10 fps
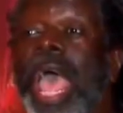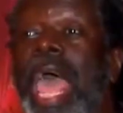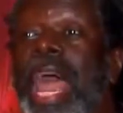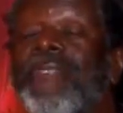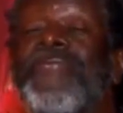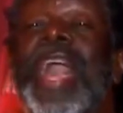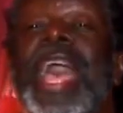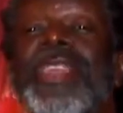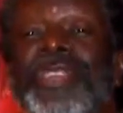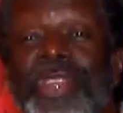And I
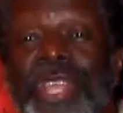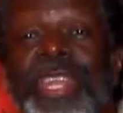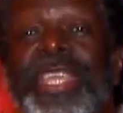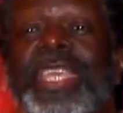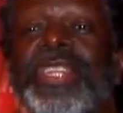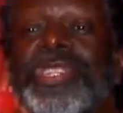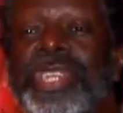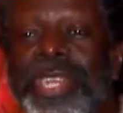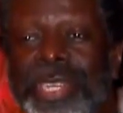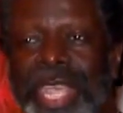find her in the
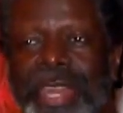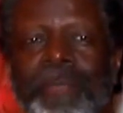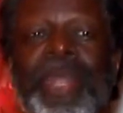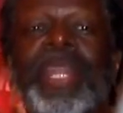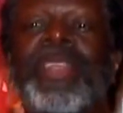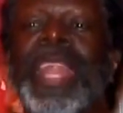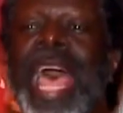kitchen in the middle of the